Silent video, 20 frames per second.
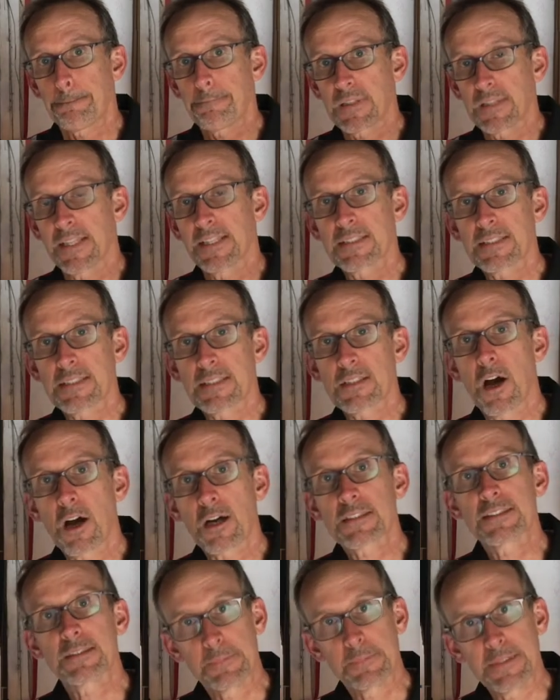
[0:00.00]
Let's talk
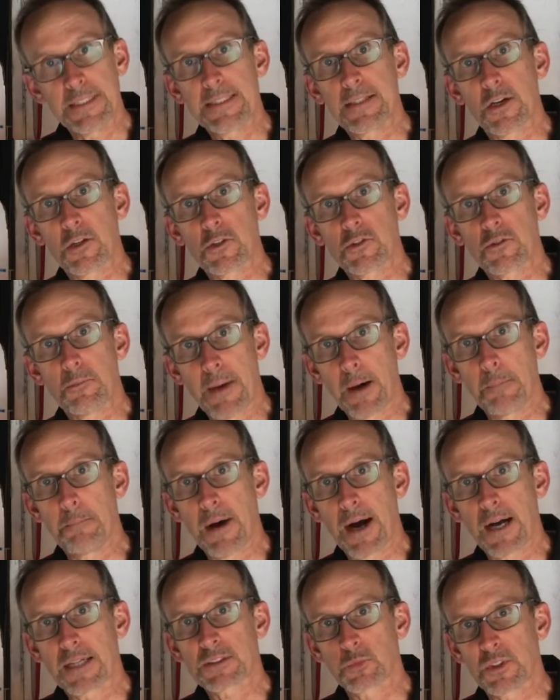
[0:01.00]
some details about
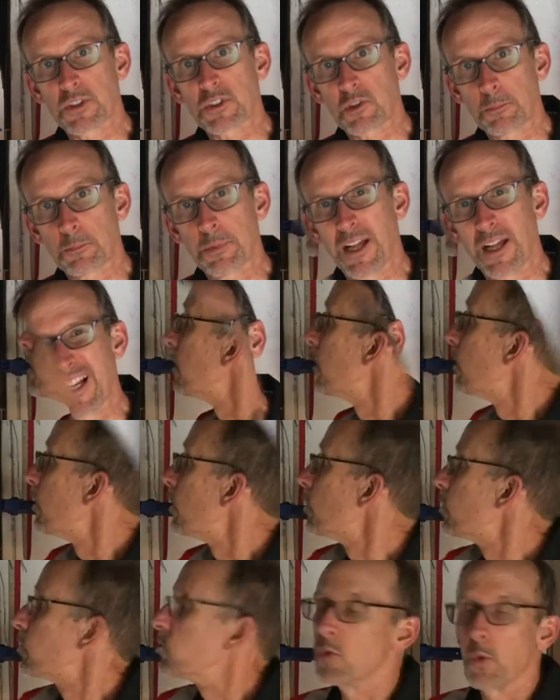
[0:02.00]
box and whisker plots and
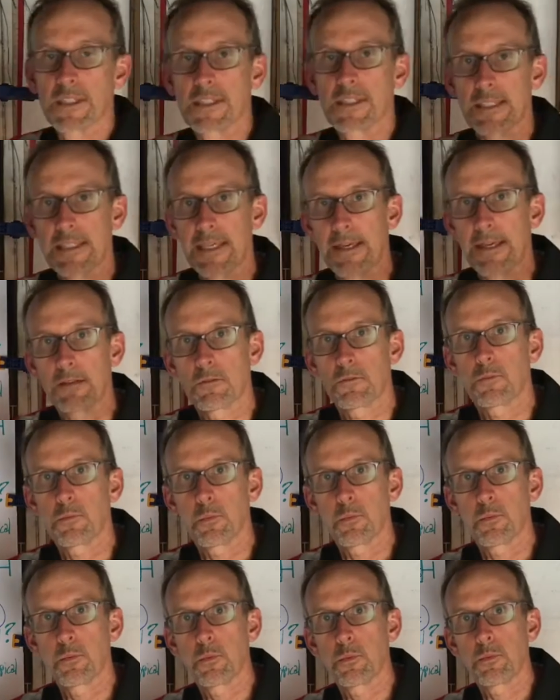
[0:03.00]
time. So once again,
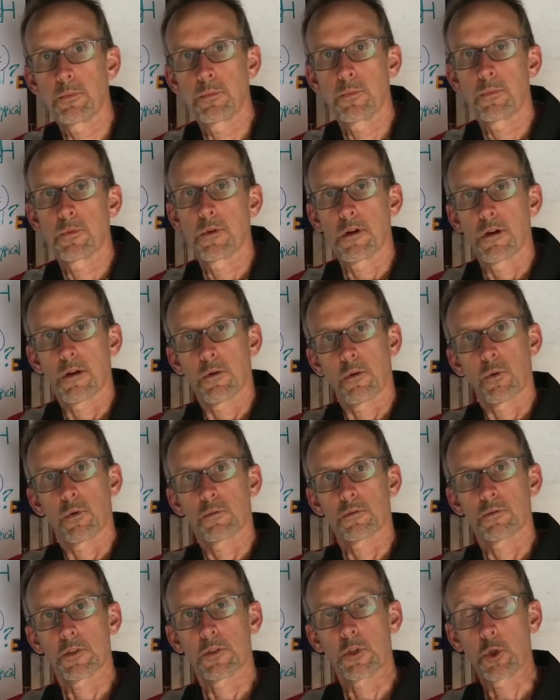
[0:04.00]

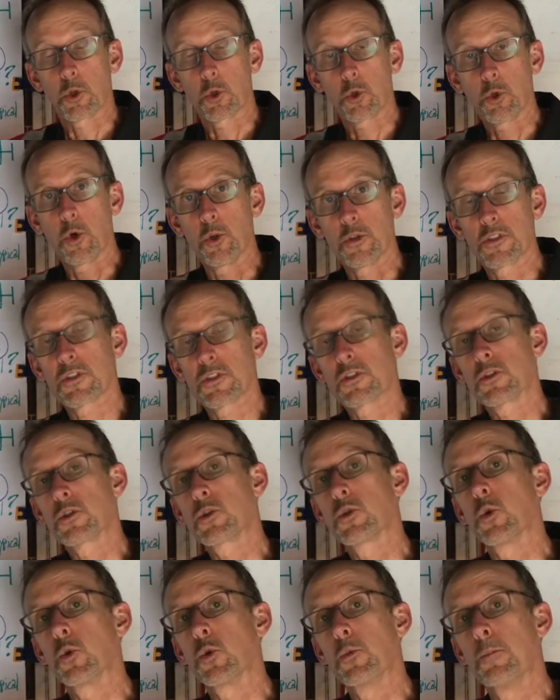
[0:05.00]
your goal is
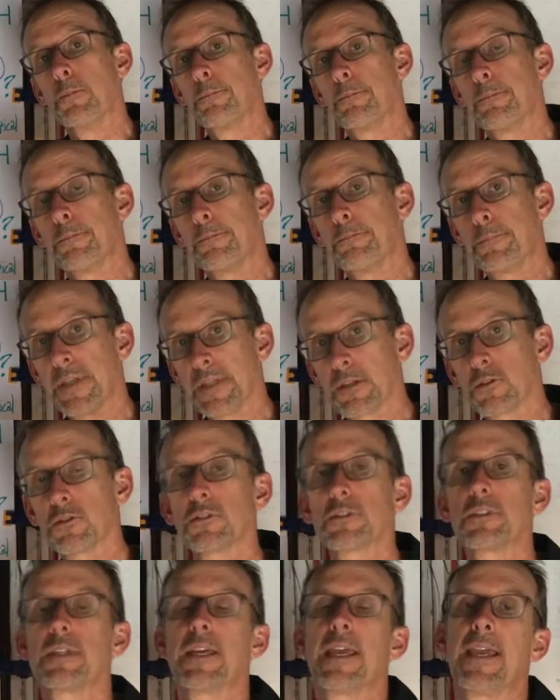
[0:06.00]
to
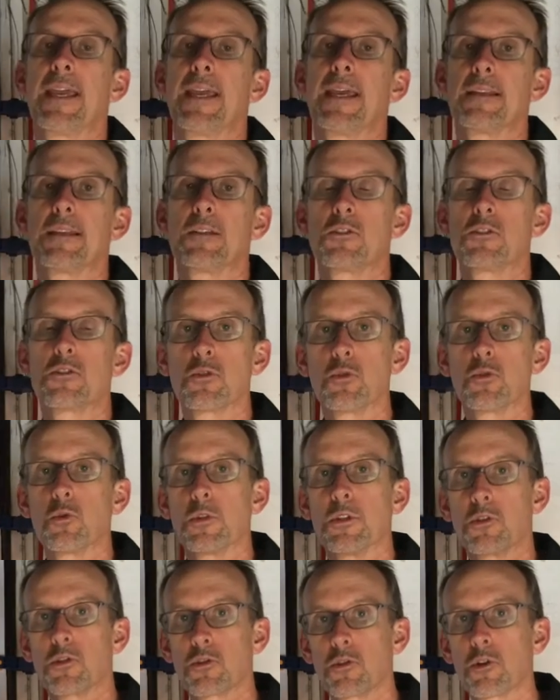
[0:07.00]
build and to
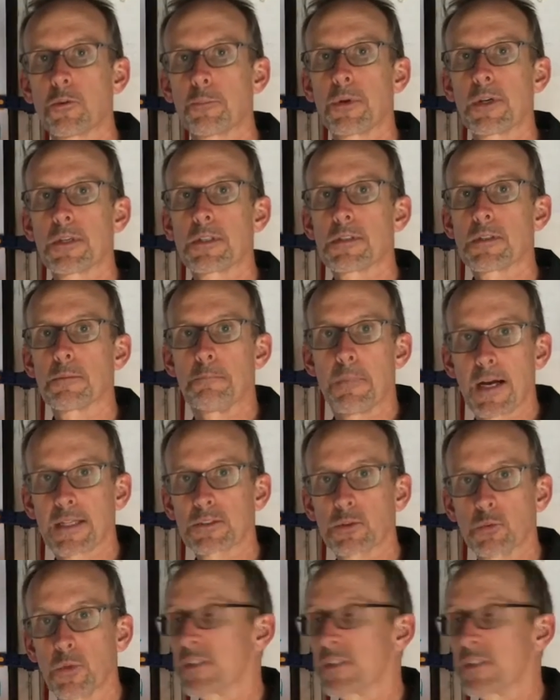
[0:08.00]
interpret box and